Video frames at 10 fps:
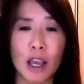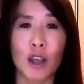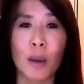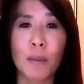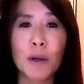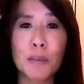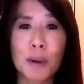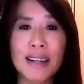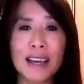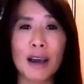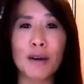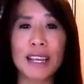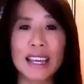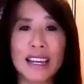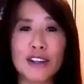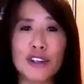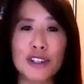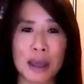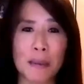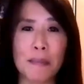I'm going to break down each
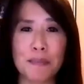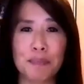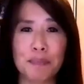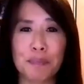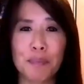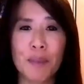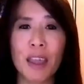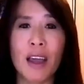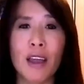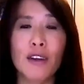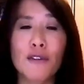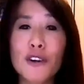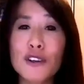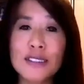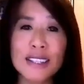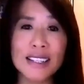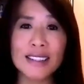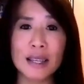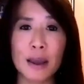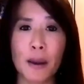step. The first
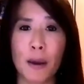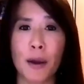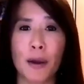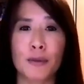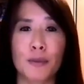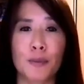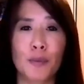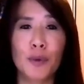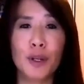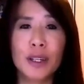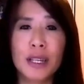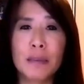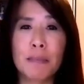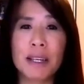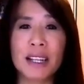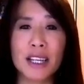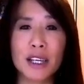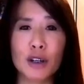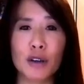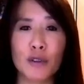is really be
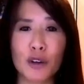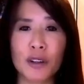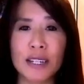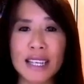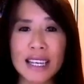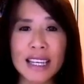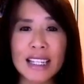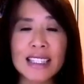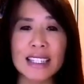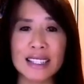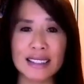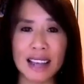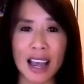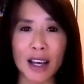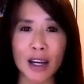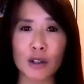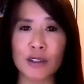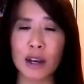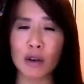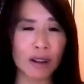clear of your needs and desires
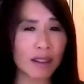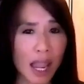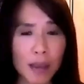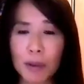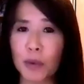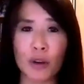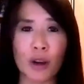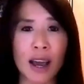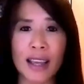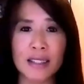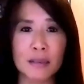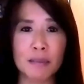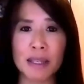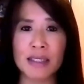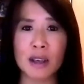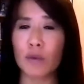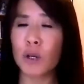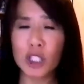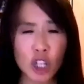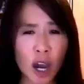that are in alignment with your highest and best self,
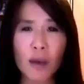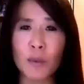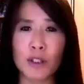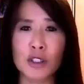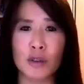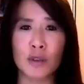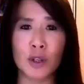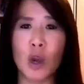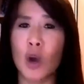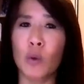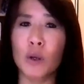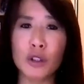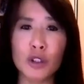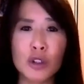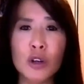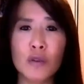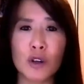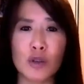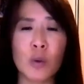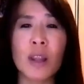what God wants of you, what the
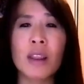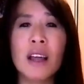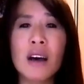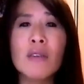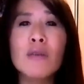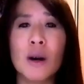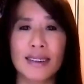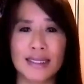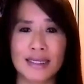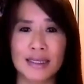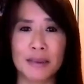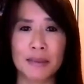universe, what love wants.